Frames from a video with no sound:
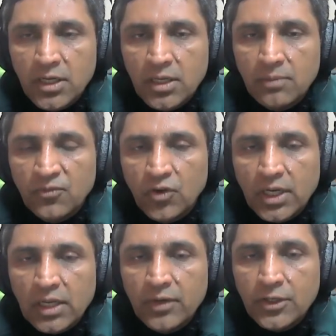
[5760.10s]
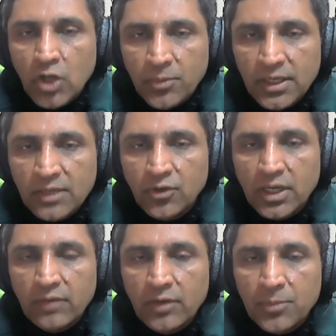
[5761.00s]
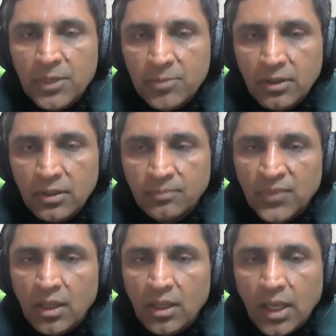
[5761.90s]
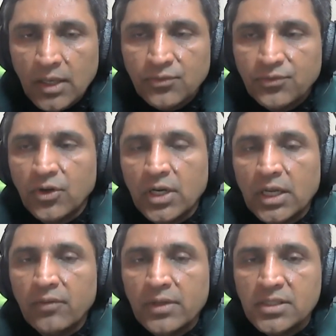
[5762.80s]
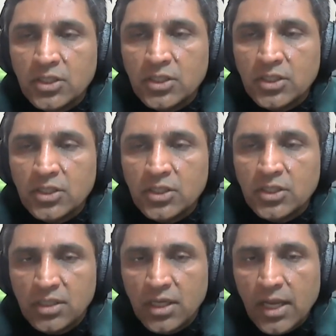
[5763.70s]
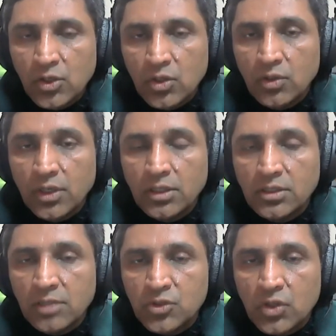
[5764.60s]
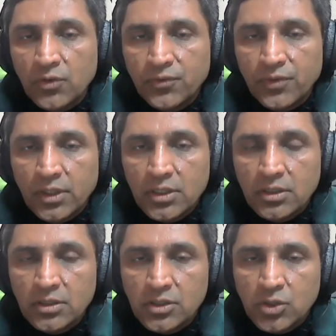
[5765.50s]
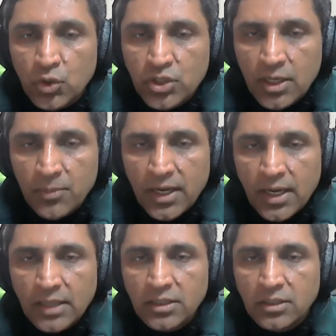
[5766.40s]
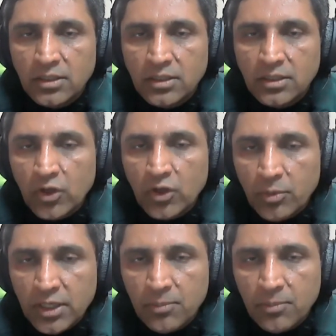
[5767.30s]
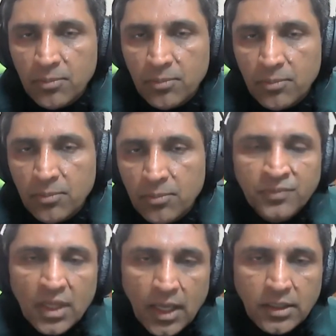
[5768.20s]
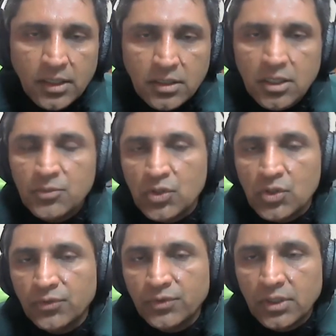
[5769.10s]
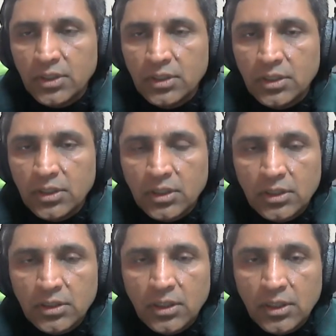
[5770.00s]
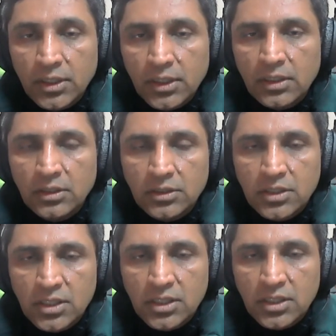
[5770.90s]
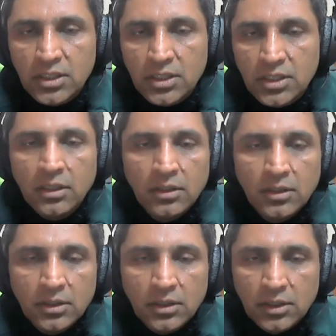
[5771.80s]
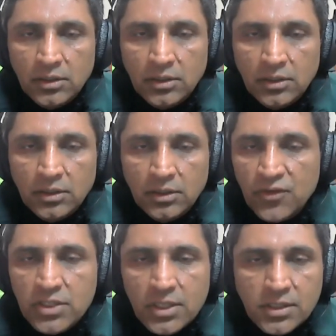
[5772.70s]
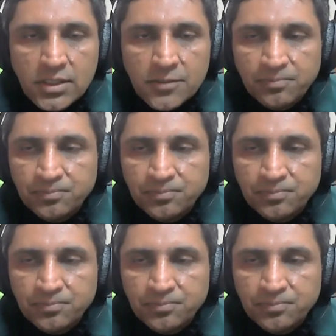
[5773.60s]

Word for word: medium for a given topic, for a given people, and for a given situation, uh, scenario in terms of uh, social impact, in terms of economic impact, and in terms of the uh, learning, teaching learning um, efficiency.